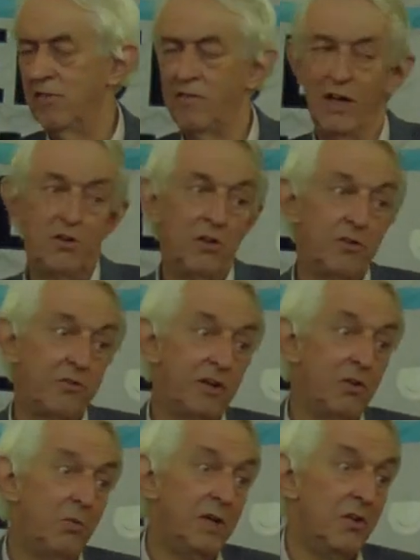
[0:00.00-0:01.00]
In fact, in 3
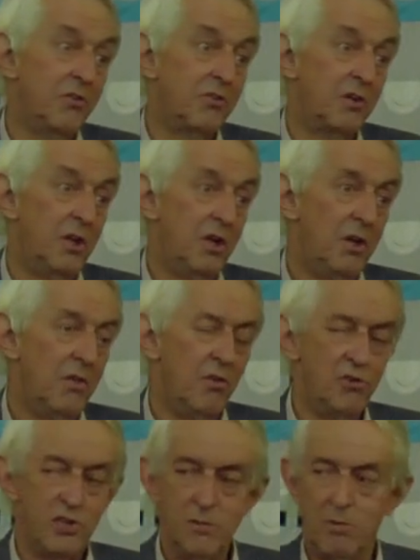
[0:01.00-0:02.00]
weeks, the
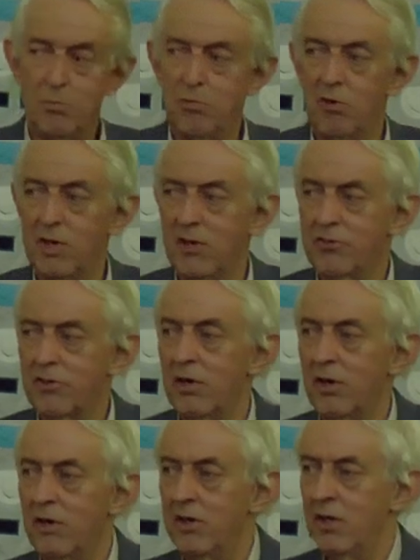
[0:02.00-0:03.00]
regime had more or less
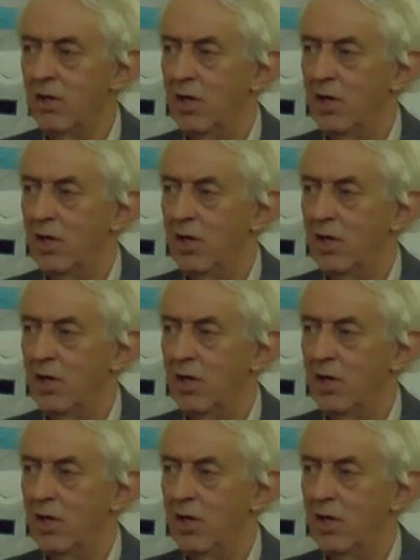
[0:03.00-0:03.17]
gone.